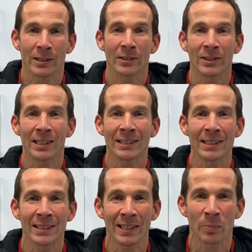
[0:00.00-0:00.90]
There's
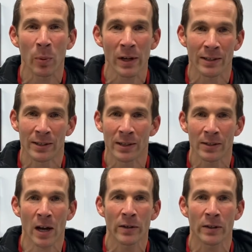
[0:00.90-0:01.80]
66 books. There's
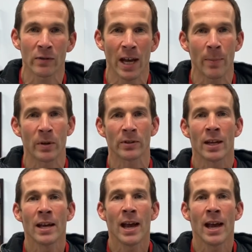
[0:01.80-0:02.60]
hundreds of chapters.